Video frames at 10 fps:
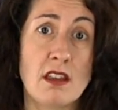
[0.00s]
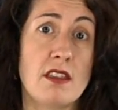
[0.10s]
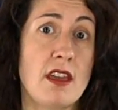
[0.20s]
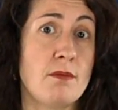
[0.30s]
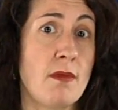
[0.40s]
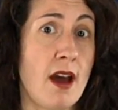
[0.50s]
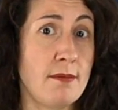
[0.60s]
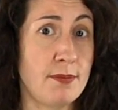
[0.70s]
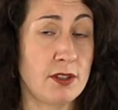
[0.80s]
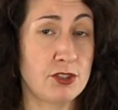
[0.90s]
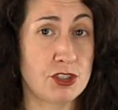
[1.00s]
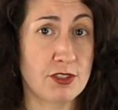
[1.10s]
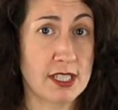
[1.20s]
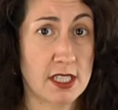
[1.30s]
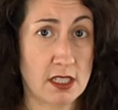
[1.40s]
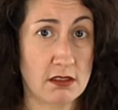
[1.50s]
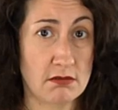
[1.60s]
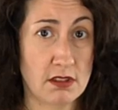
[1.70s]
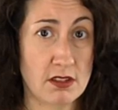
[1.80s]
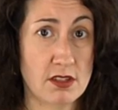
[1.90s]
They might be restricting you.
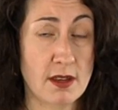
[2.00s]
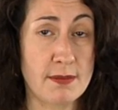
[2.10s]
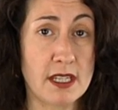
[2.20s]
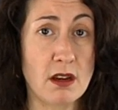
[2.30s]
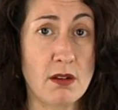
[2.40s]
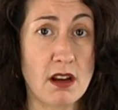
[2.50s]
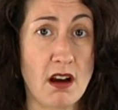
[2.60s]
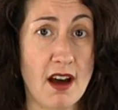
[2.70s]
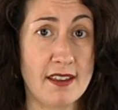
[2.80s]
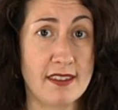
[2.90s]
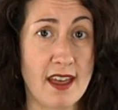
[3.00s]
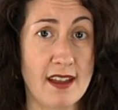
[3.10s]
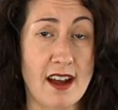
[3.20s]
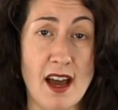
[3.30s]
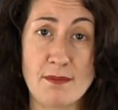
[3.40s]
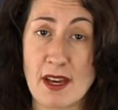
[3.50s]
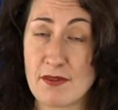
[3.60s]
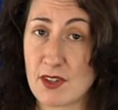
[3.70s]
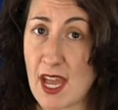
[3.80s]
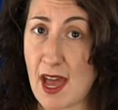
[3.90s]
There's something going on that I'm not
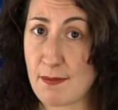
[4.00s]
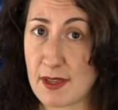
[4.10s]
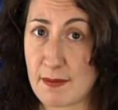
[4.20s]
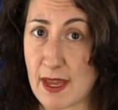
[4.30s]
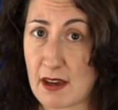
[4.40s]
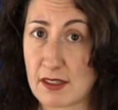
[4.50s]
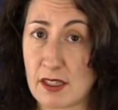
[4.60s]
very happy about,